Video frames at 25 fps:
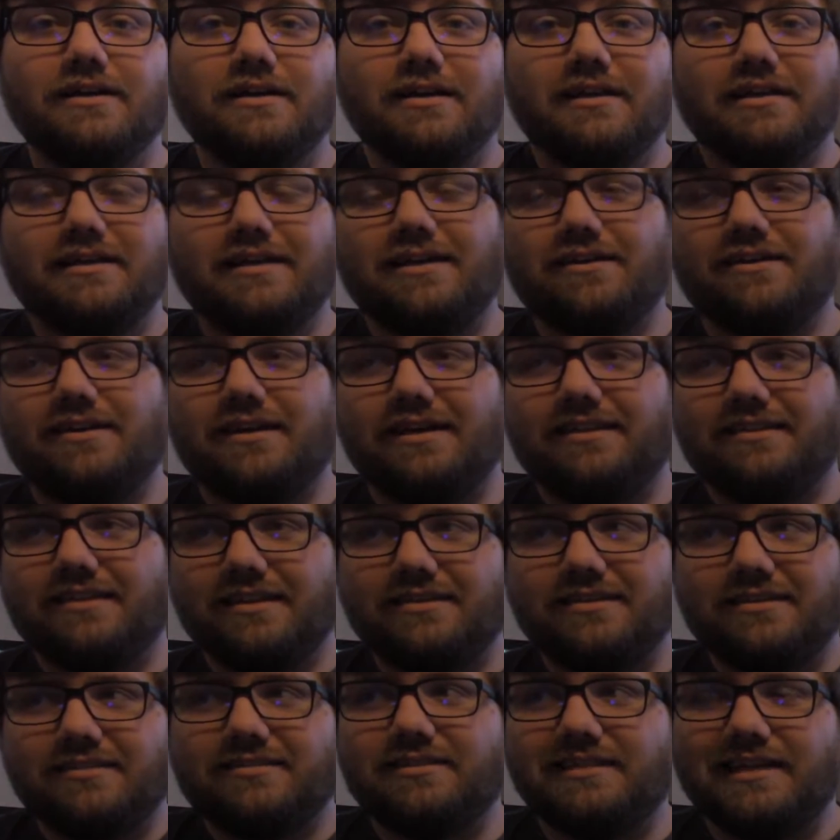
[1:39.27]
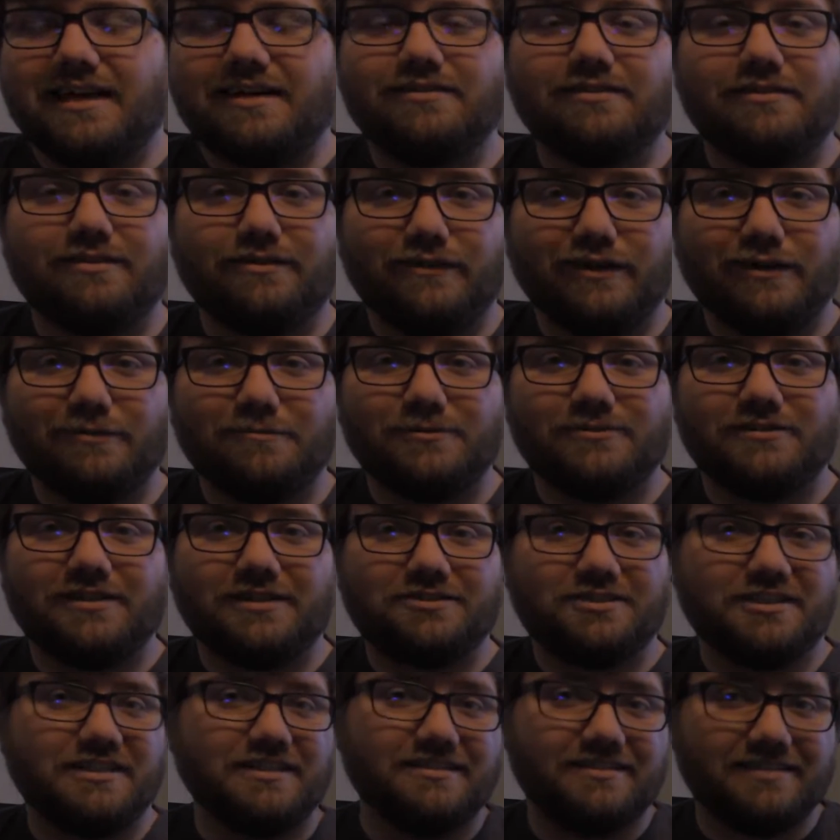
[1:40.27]
Now, I think this is how the developers
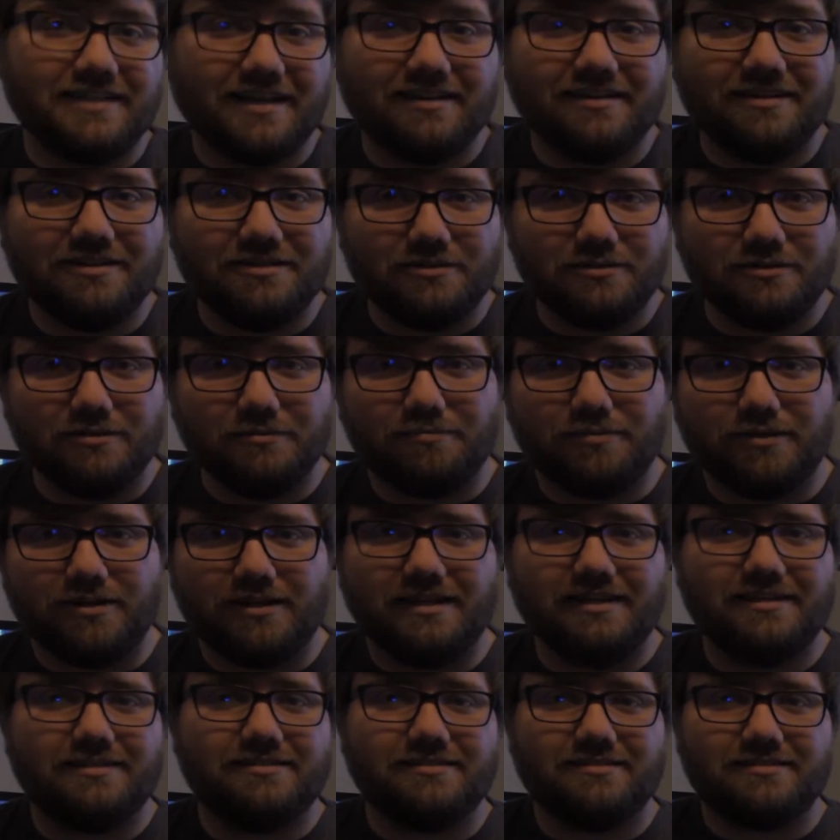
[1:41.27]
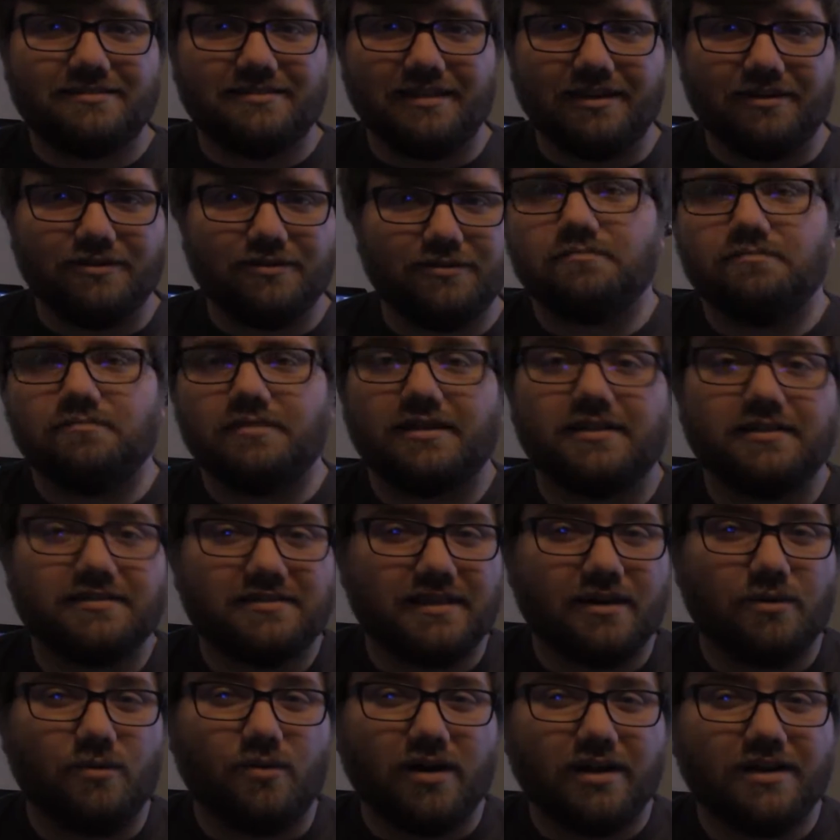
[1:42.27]
actually intended you to play stealth, because
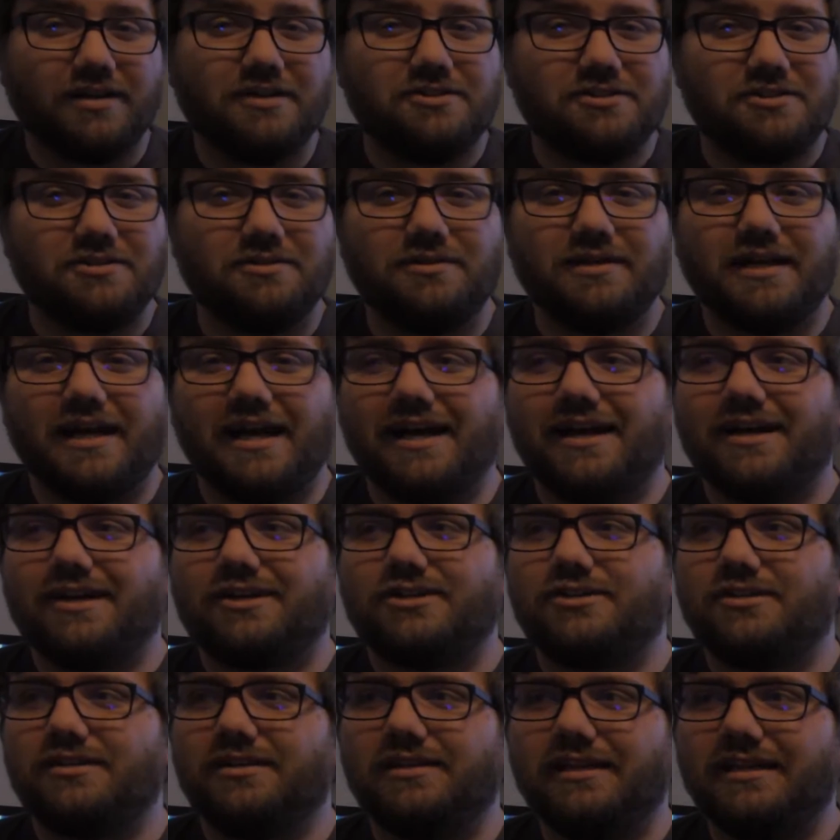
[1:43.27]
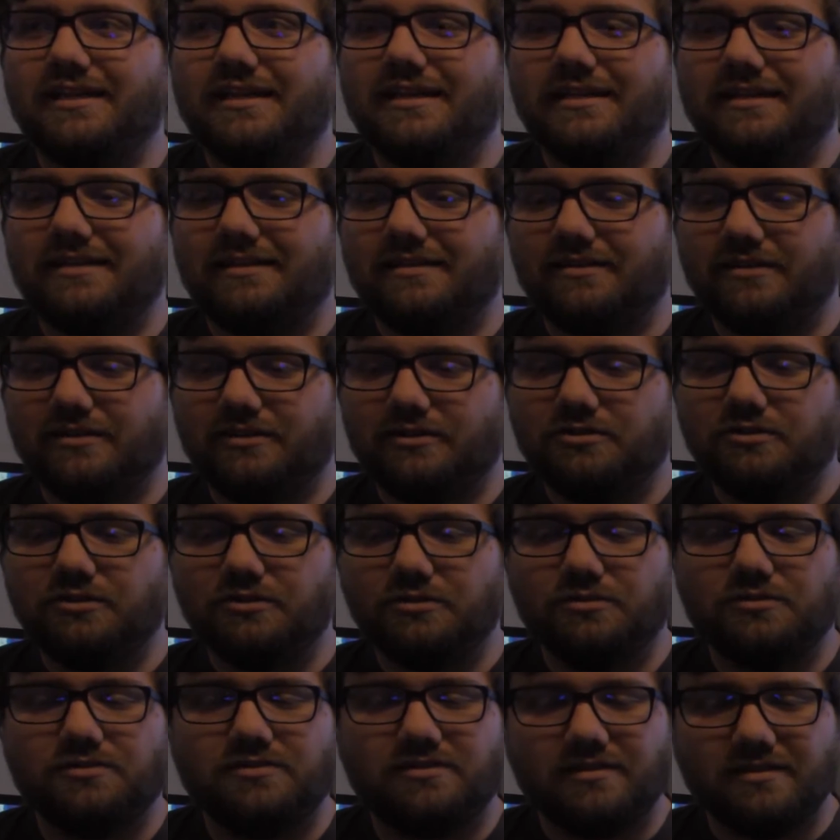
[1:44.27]
they wanted you to actually
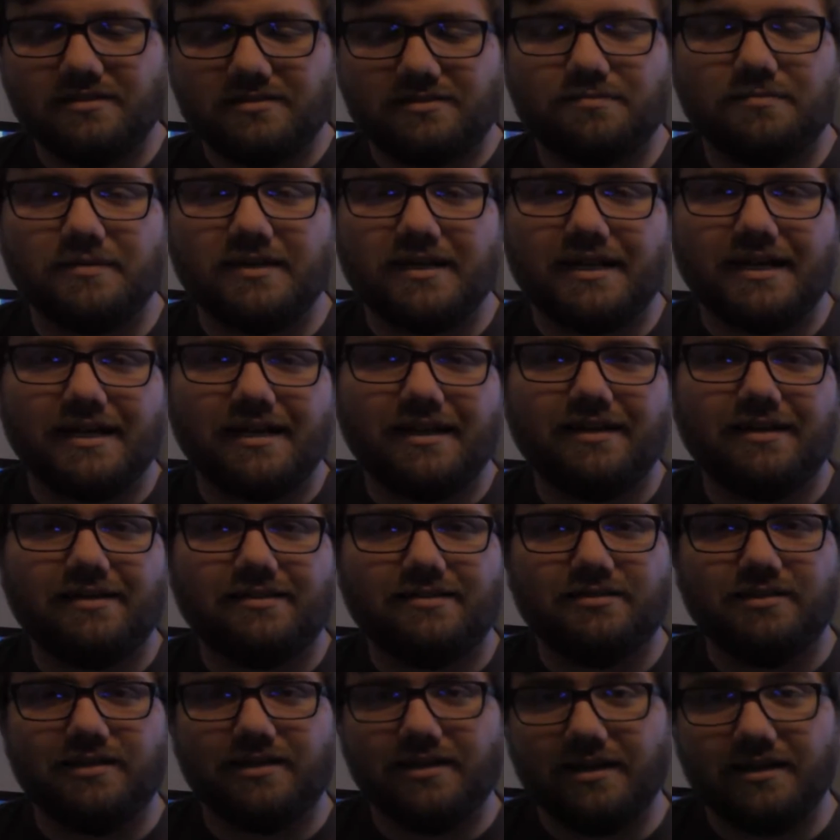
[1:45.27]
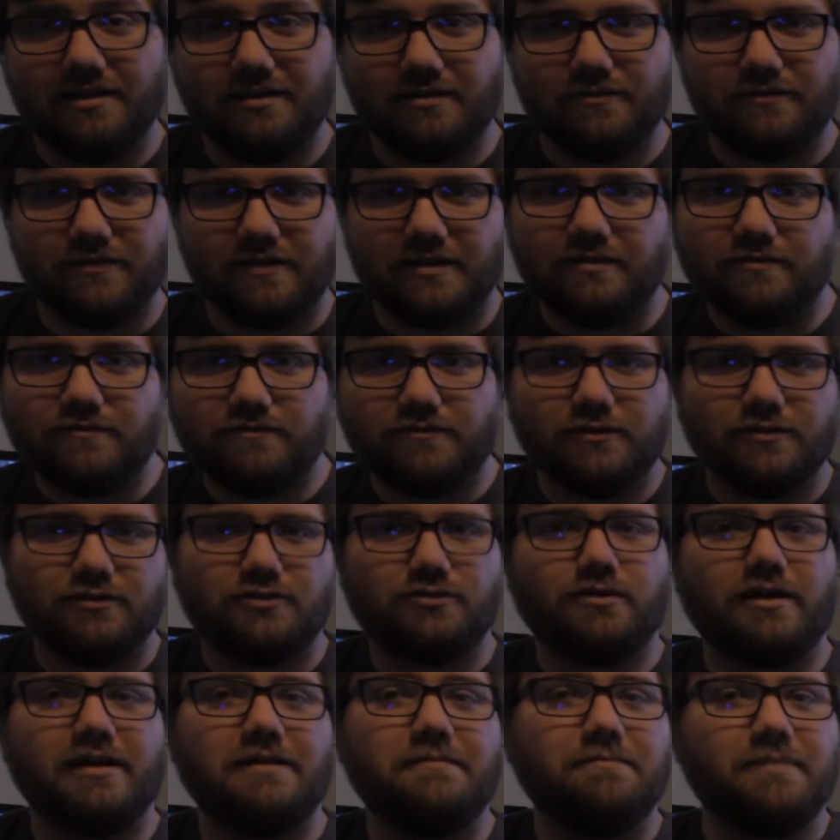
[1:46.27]
use this mechanic to kind of
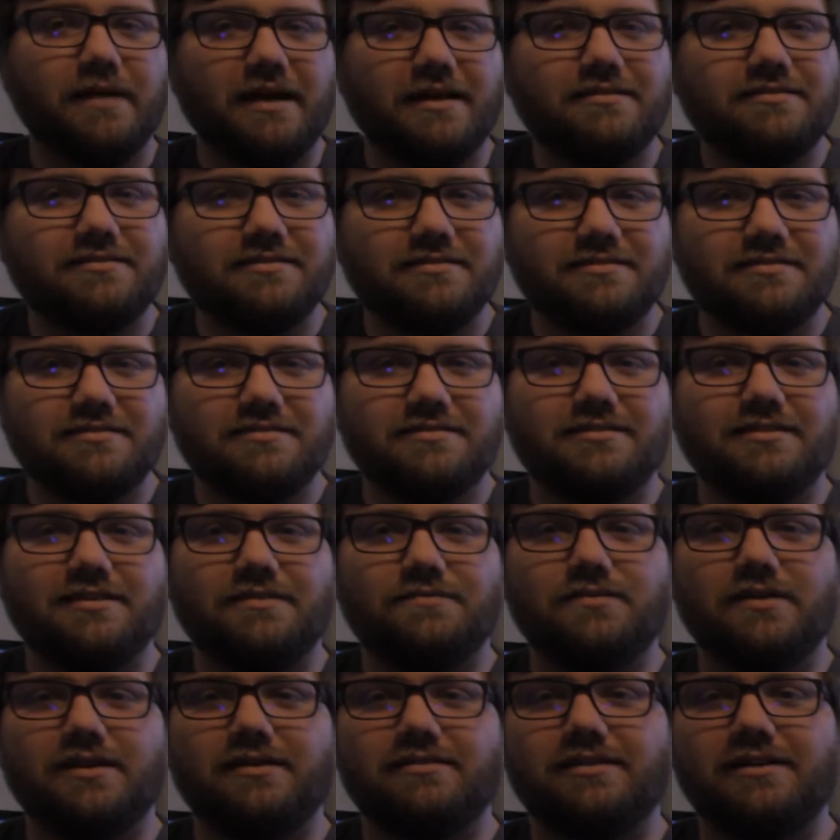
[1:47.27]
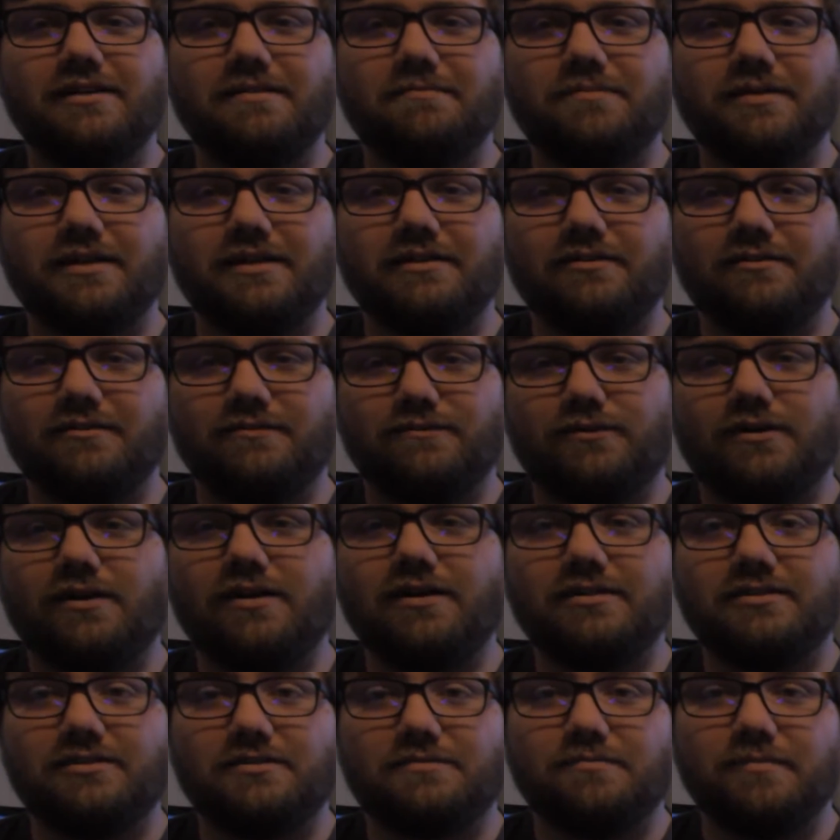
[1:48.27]
infiltrate bases and stuff like that, but it
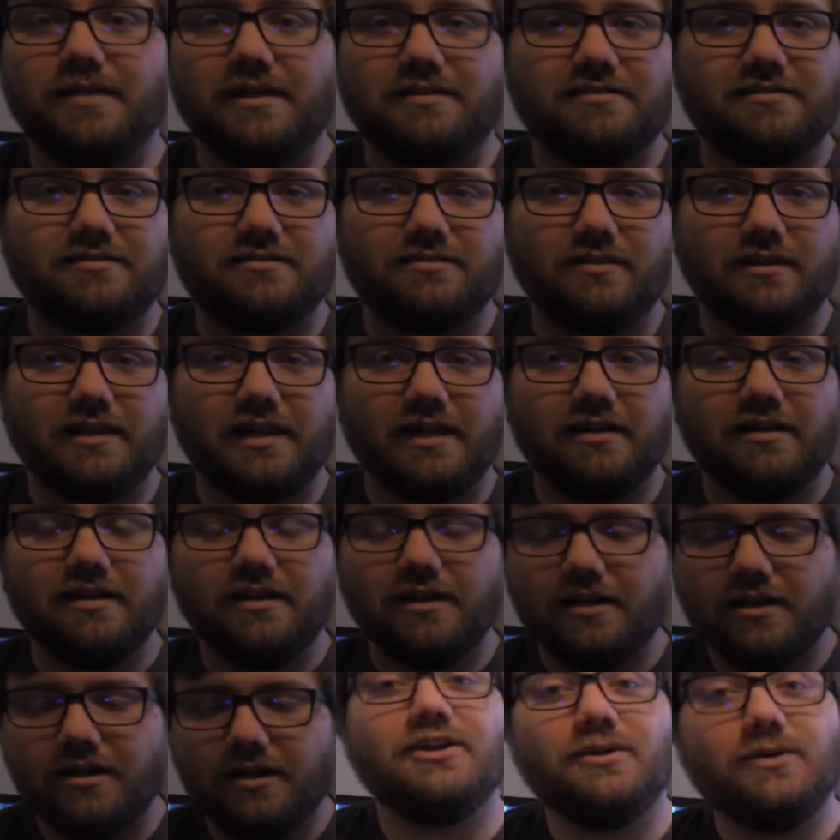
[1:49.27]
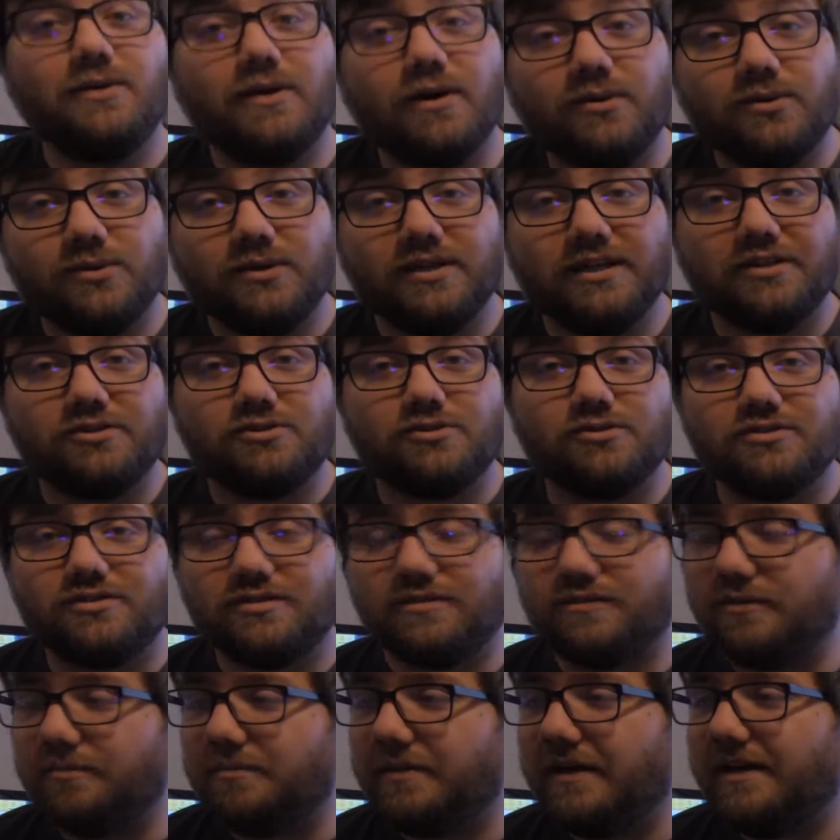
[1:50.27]
overall just makes it so that you go to an entrance
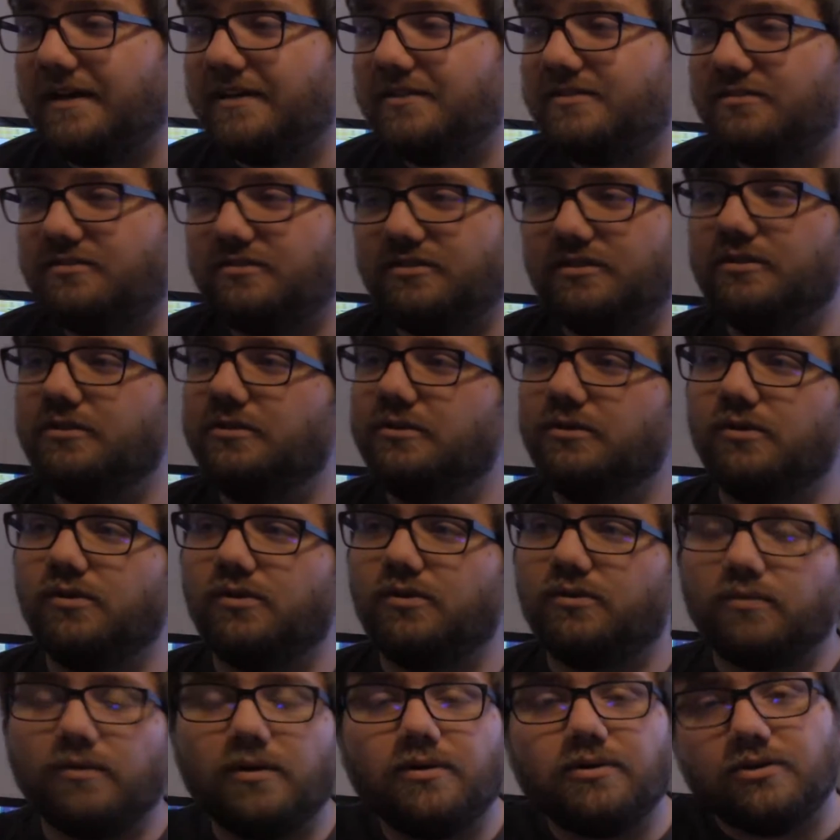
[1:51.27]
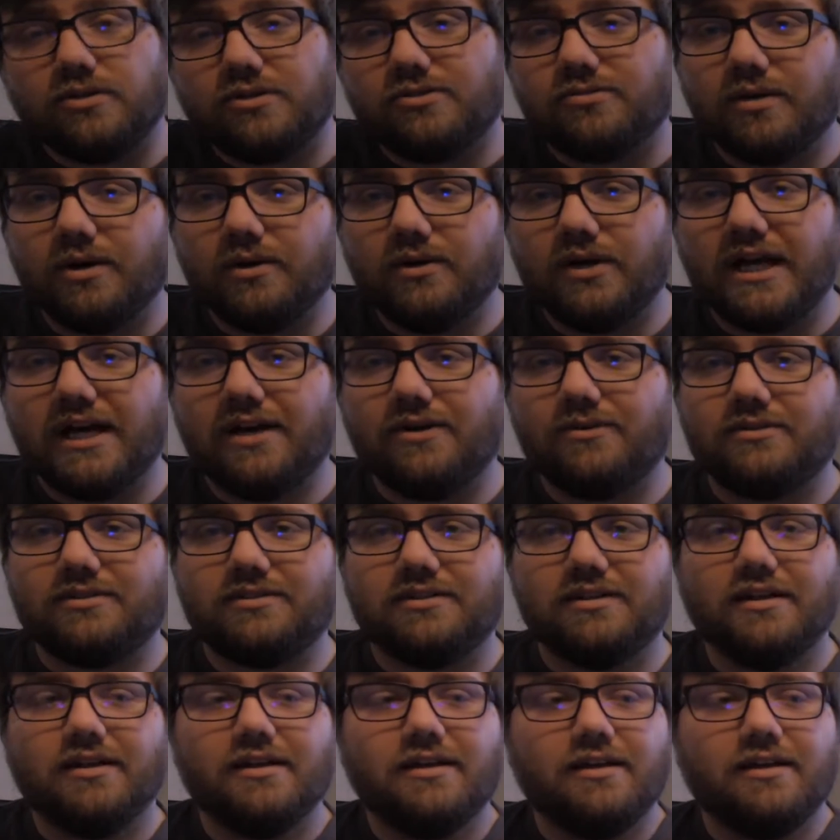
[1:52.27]
of a base, you throw your drone out,